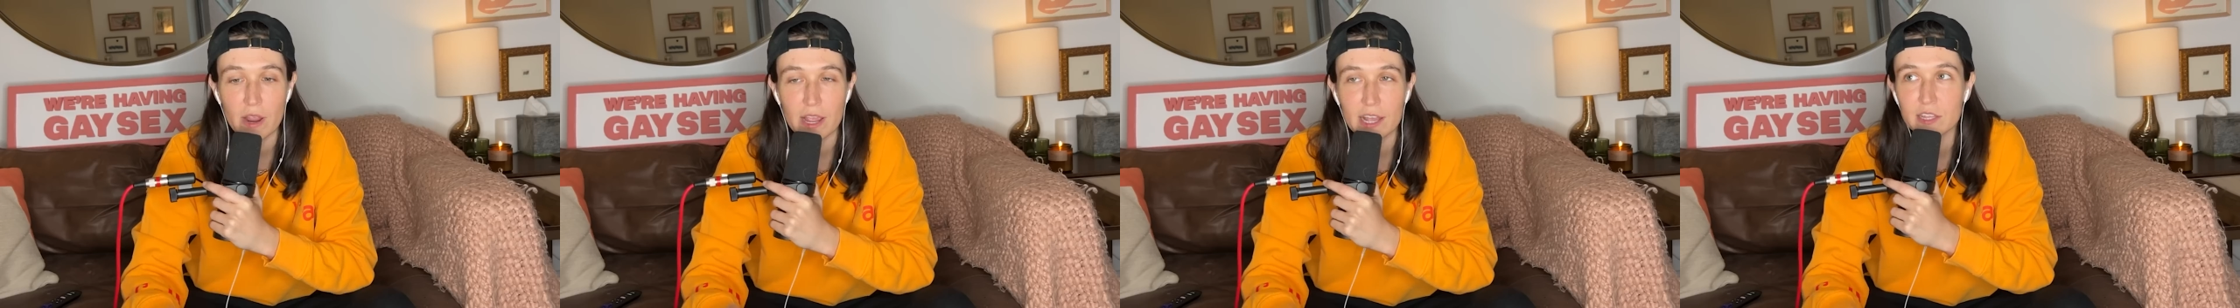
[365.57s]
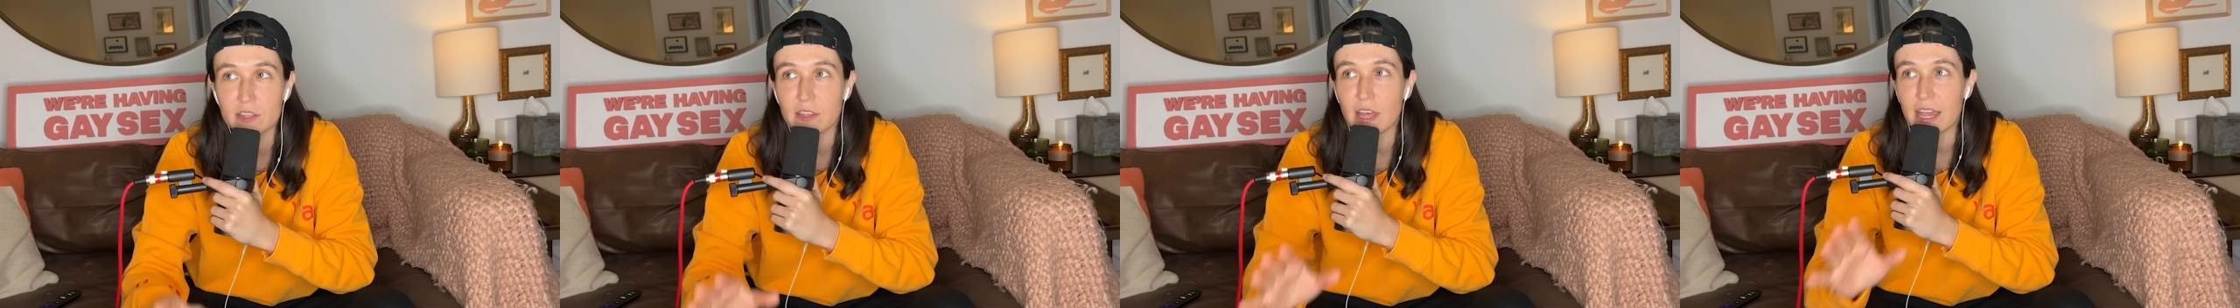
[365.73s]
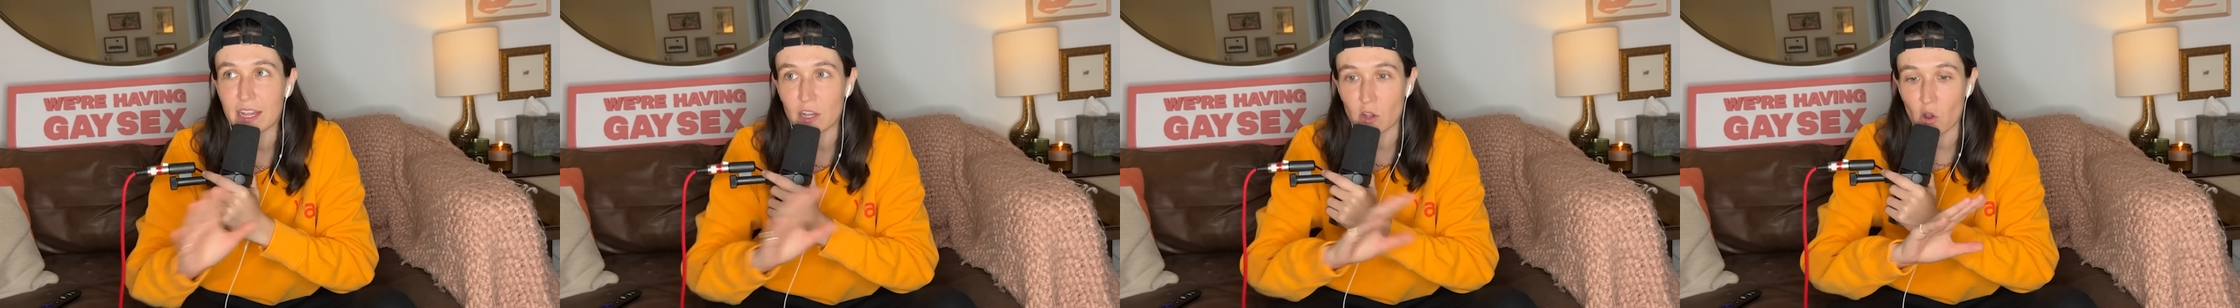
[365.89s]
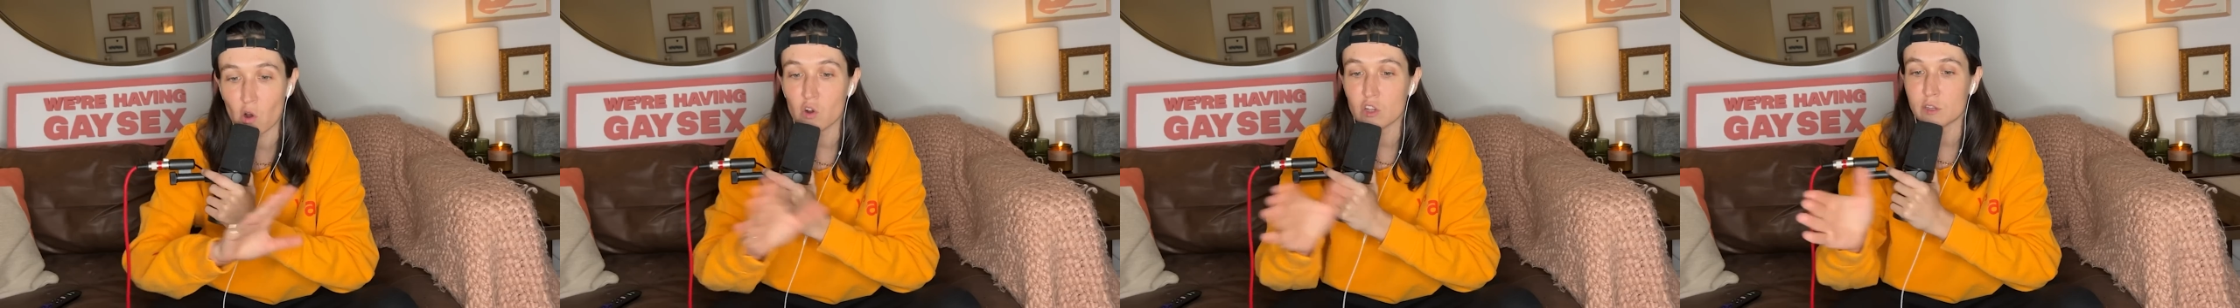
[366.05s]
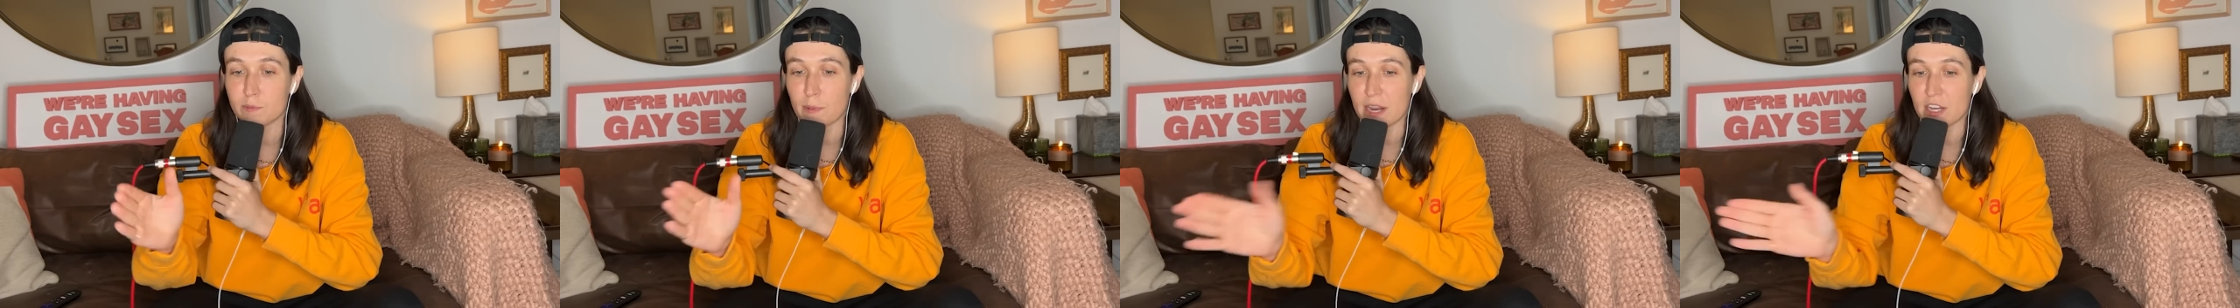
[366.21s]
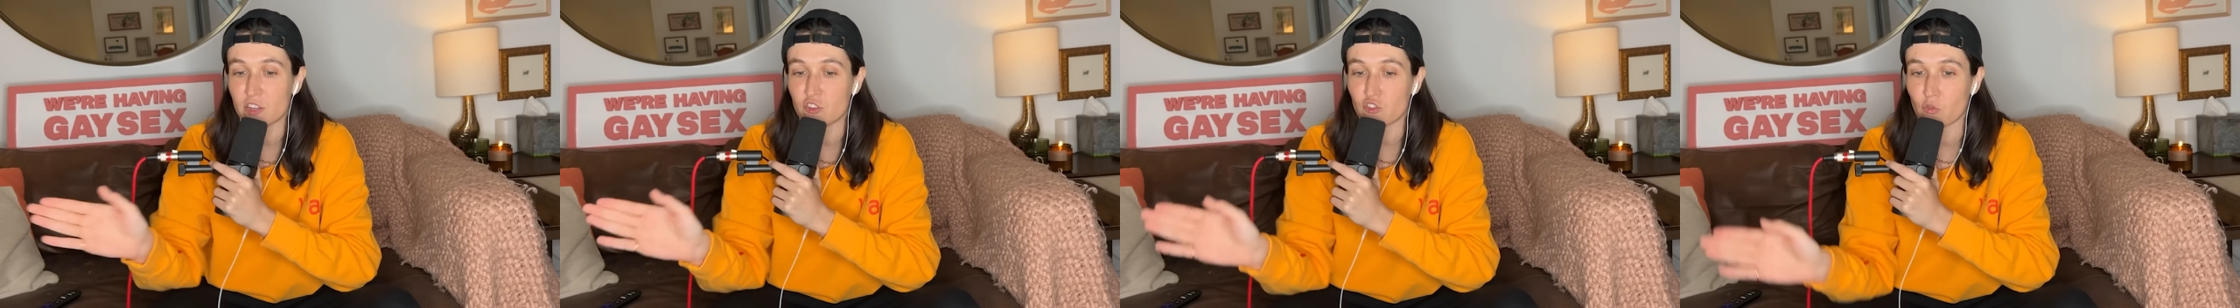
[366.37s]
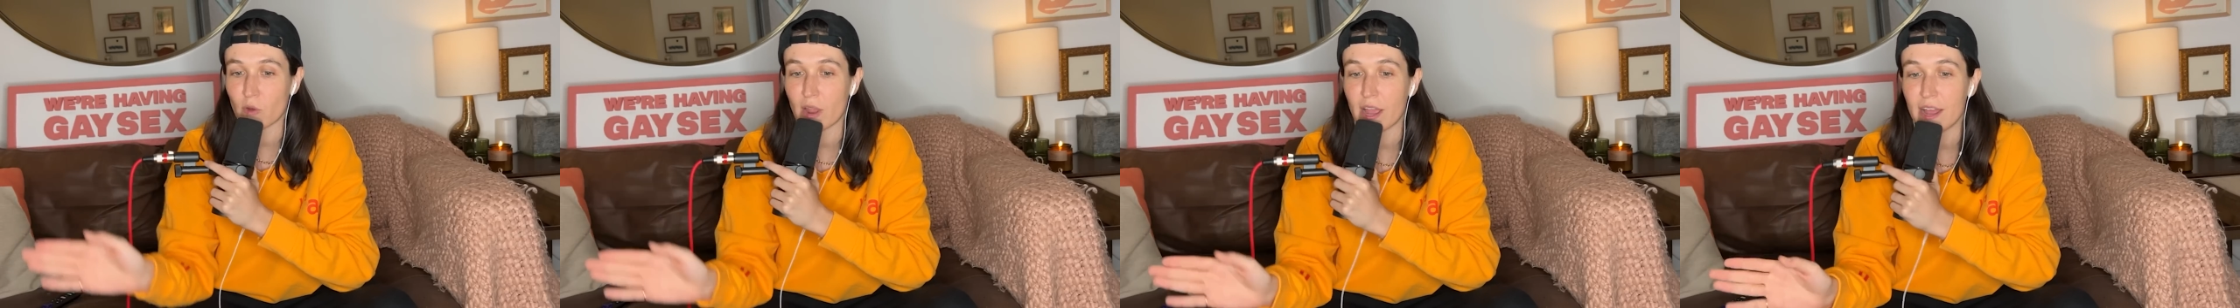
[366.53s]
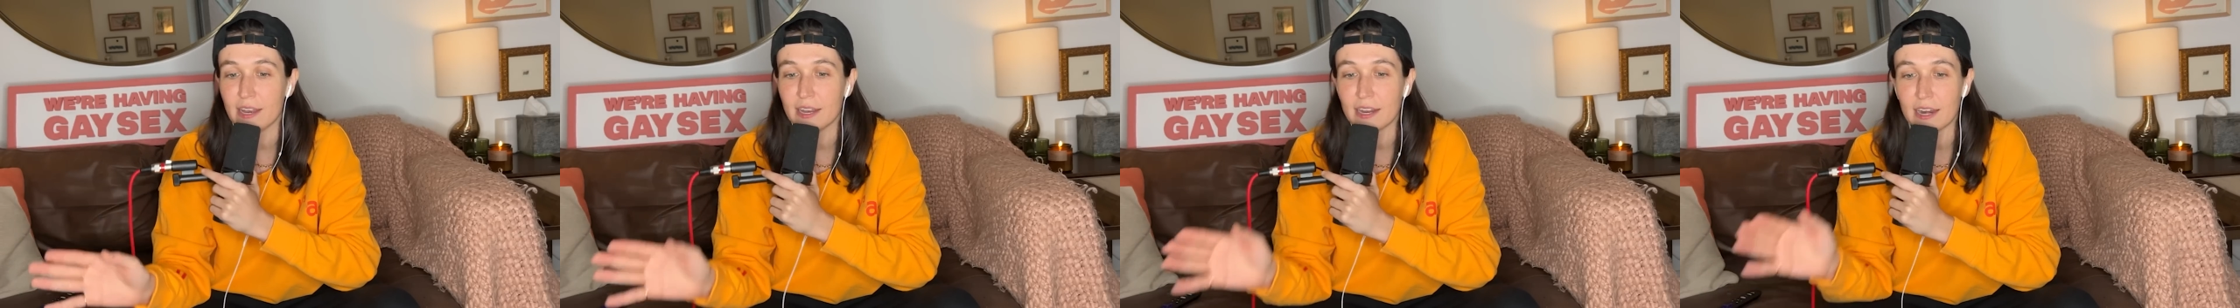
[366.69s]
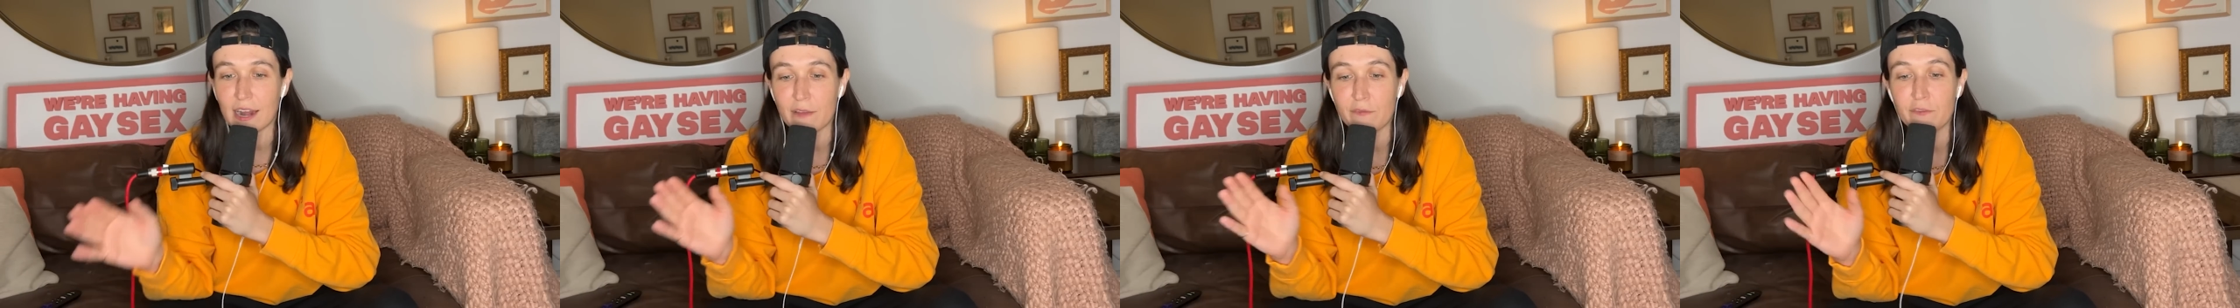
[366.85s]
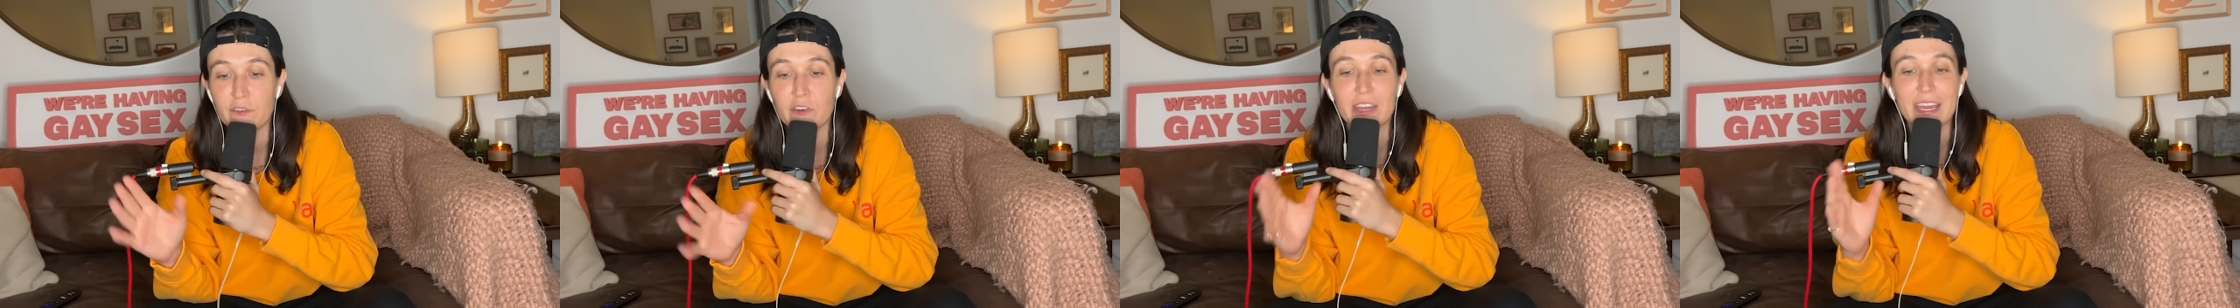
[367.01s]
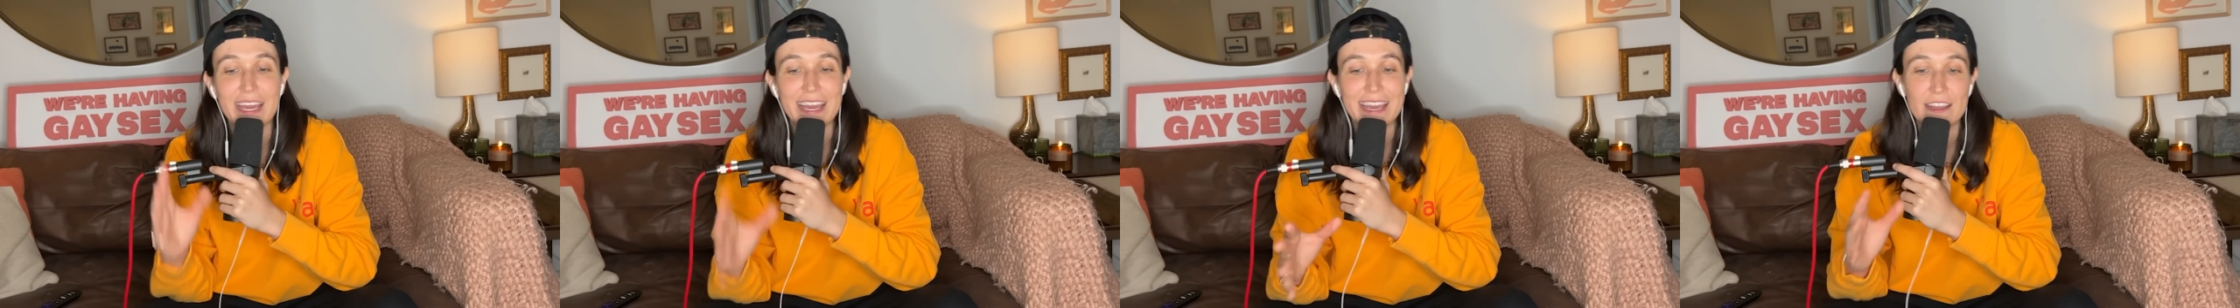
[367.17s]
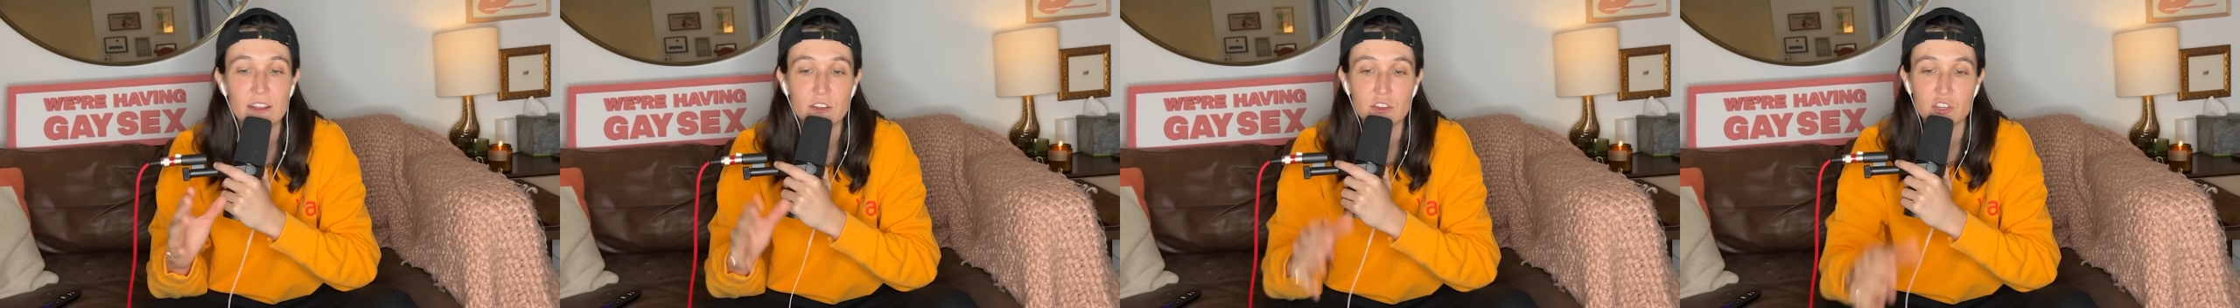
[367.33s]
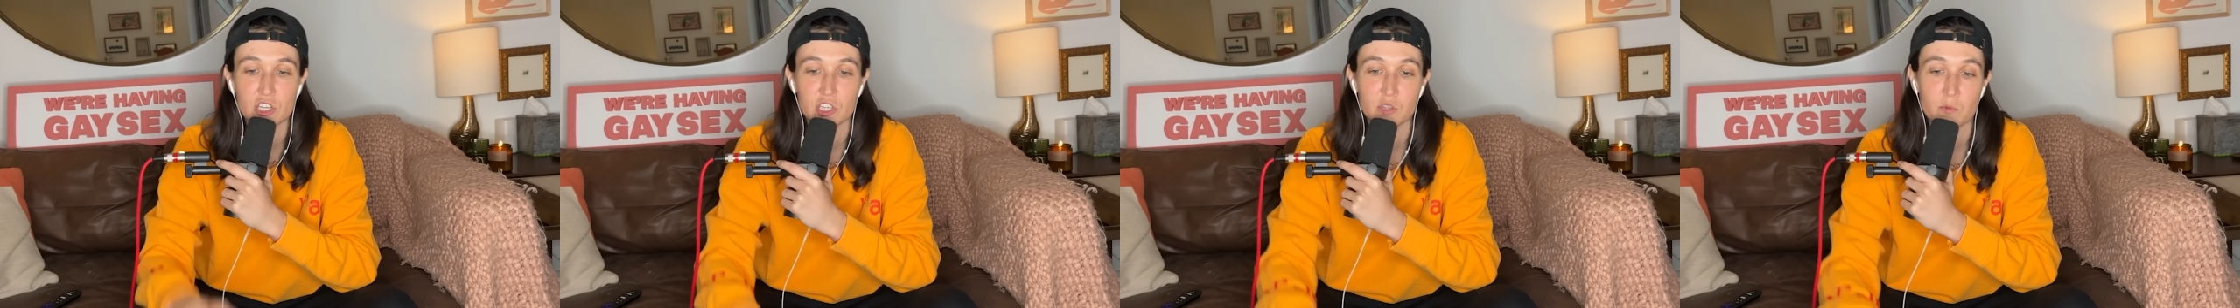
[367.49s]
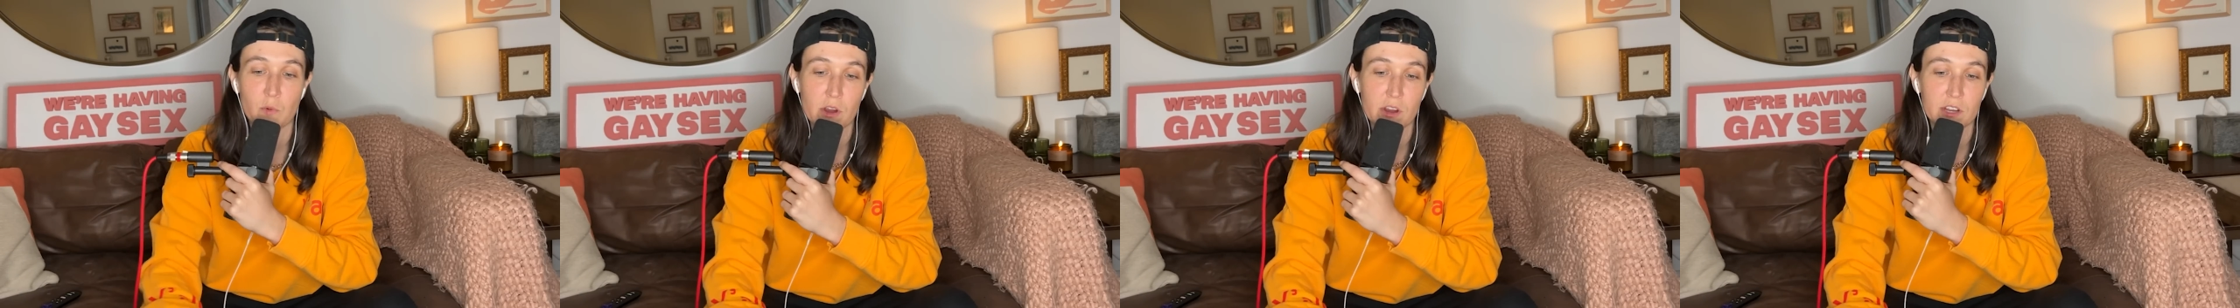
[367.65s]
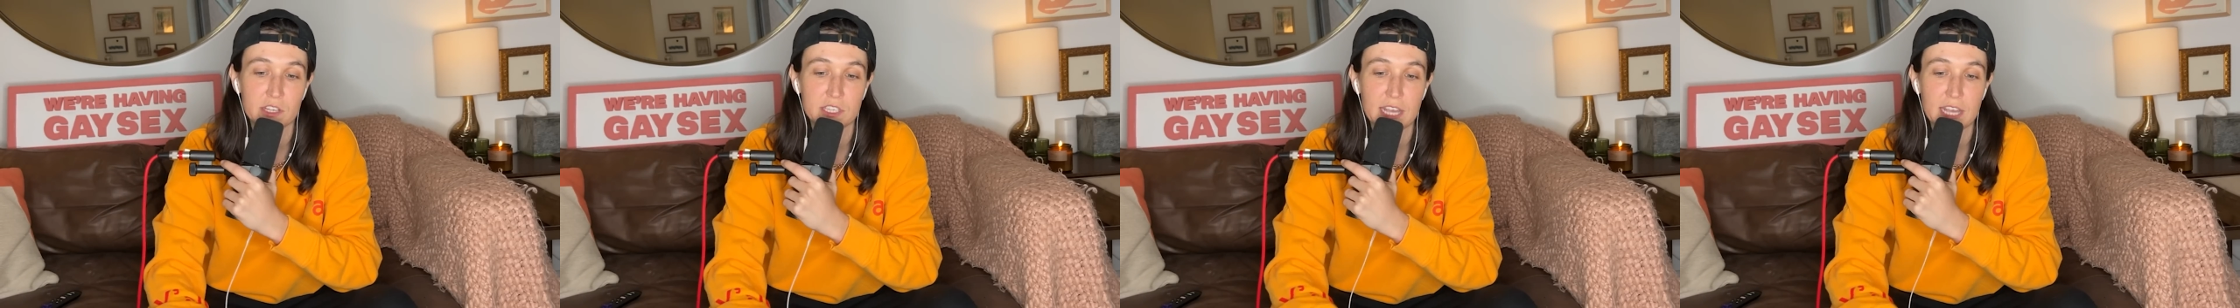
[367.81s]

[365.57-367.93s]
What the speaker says: it like goes by trend and I feel like Hinge is where it's